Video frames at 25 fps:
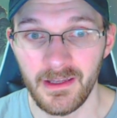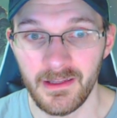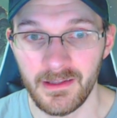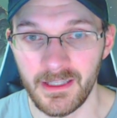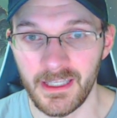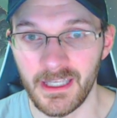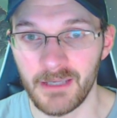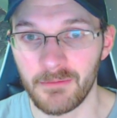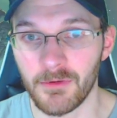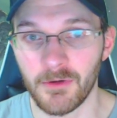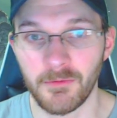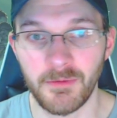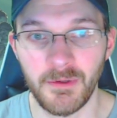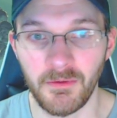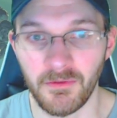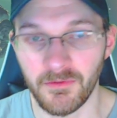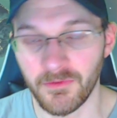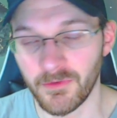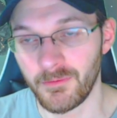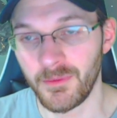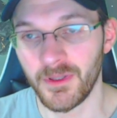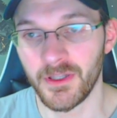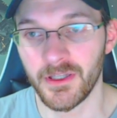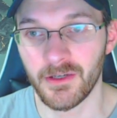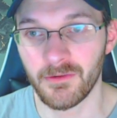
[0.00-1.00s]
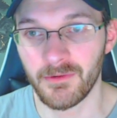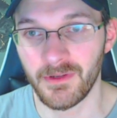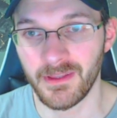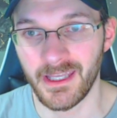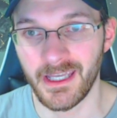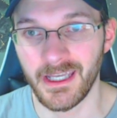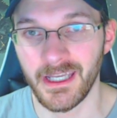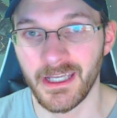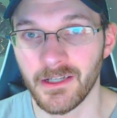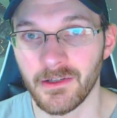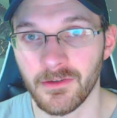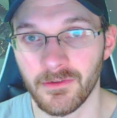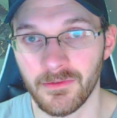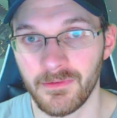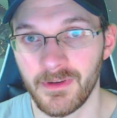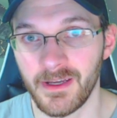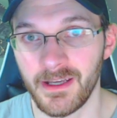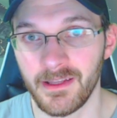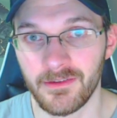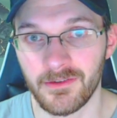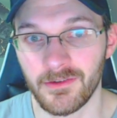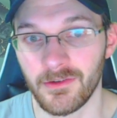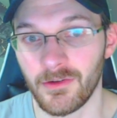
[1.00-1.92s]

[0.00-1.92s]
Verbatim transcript: to get more people familiar with that interface.